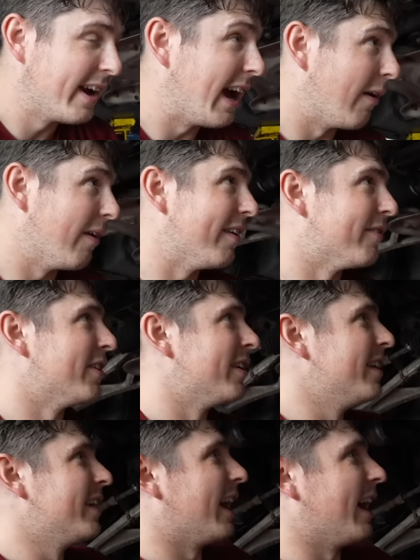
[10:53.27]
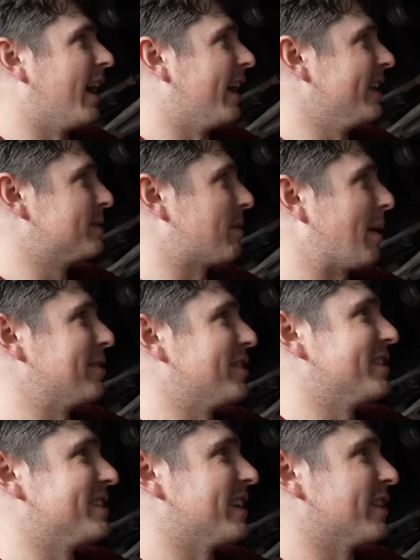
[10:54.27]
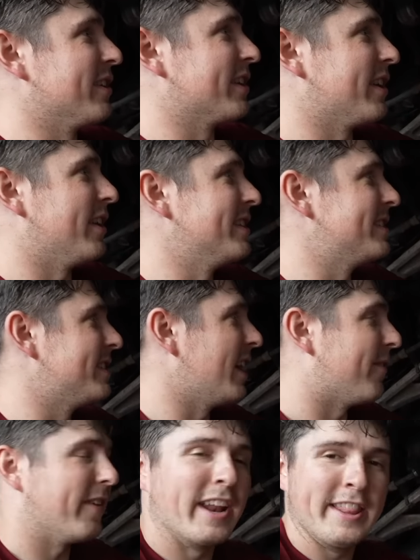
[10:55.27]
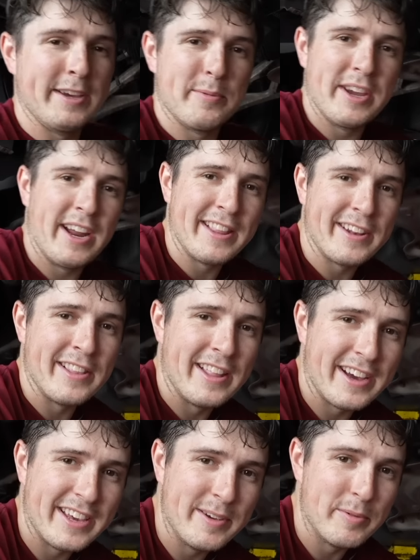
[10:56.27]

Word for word: However, uh, it's probably good to take a look at all this stuff and I think we got a little lucky.